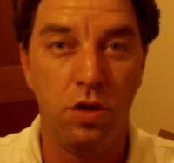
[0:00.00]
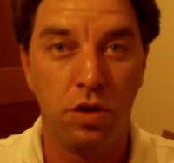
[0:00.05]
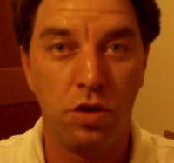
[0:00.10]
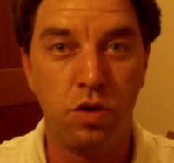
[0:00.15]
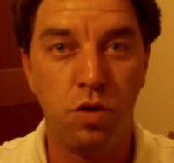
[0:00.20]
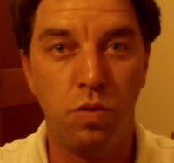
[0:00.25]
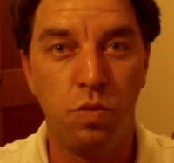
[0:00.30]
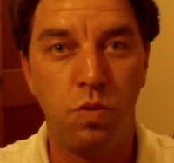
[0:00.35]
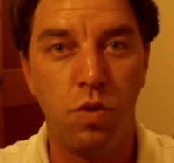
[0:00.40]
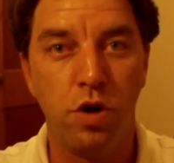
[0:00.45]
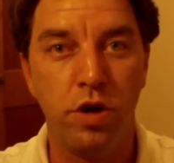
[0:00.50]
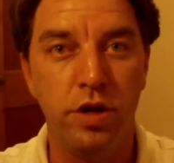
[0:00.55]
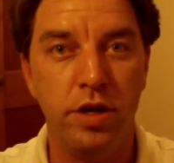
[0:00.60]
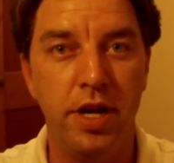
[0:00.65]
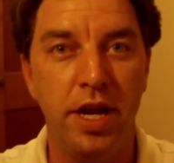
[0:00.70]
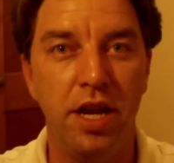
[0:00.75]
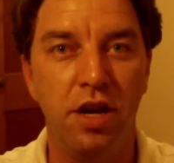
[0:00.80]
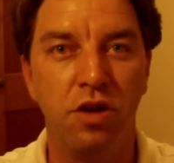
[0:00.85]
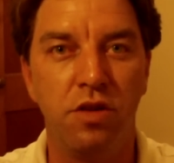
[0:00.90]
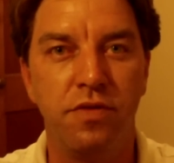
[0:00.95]

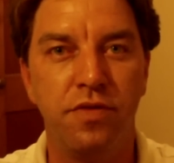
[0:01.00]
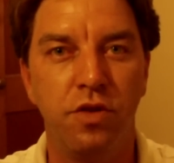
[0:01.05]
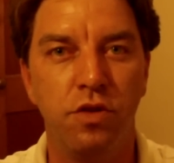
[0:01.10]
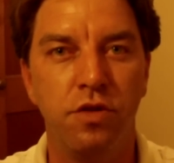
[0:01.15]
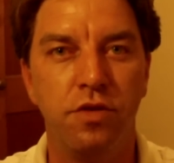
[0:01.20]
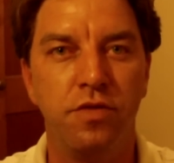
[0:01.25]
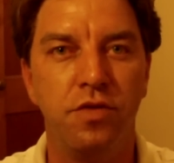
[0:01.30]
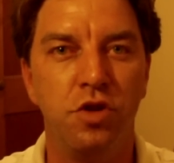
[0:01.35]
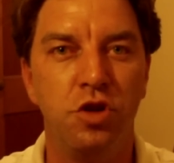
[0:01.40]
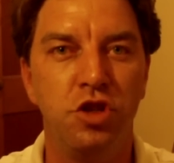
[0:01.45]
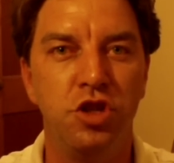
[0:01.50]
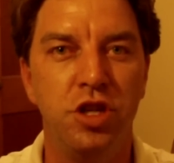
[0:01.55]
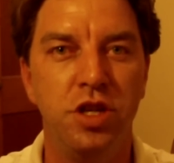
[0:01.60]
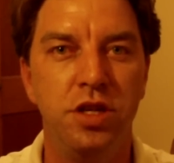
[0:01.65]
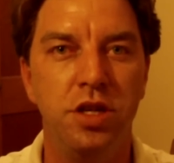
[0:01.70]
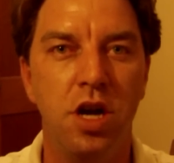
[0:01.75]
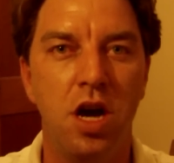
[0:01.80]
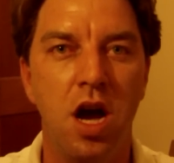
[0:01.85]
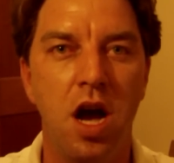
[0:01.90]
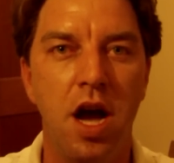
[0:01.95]
coordinator for the
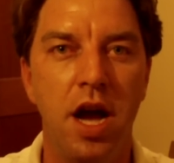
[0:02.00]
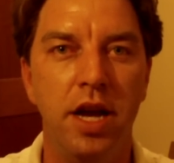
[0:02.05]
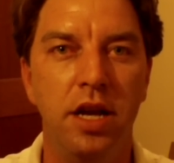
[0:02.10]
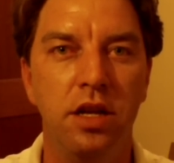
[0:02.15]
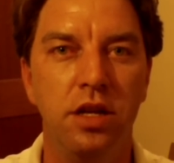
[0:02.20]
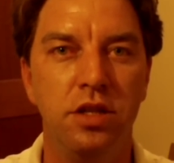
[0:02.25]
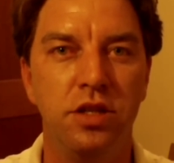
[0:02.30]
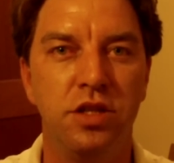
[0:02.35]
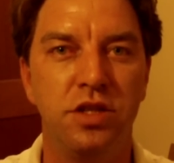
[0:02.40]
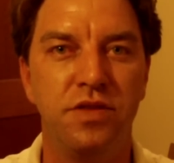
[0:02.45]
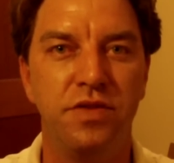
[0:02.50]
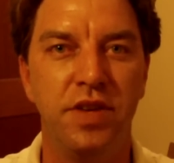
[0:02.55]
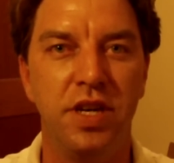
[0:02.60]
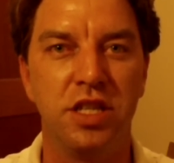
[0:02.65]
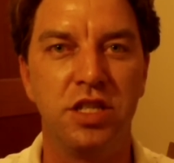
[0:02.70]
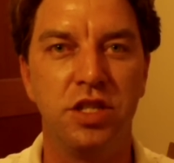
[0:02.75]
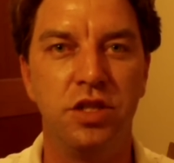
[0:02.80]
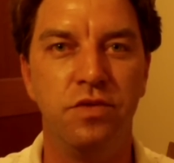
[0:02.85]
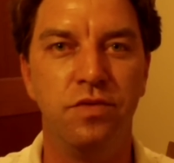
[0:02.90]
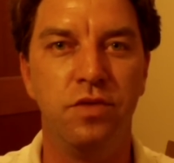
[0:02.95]
Virginia Highlands
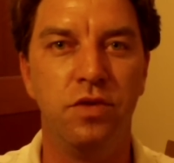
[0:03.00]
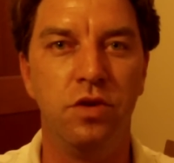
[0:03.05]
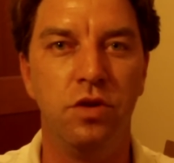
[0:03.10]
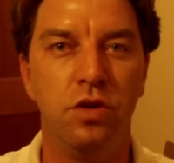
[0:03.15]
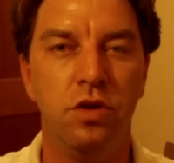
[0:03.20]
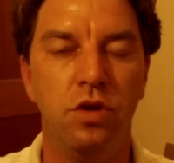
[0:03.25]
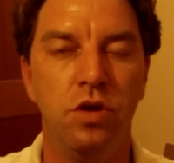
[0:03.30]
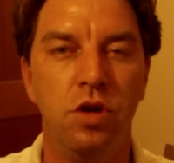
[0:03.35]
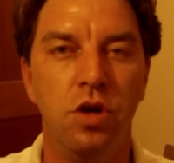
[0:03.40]
Festival,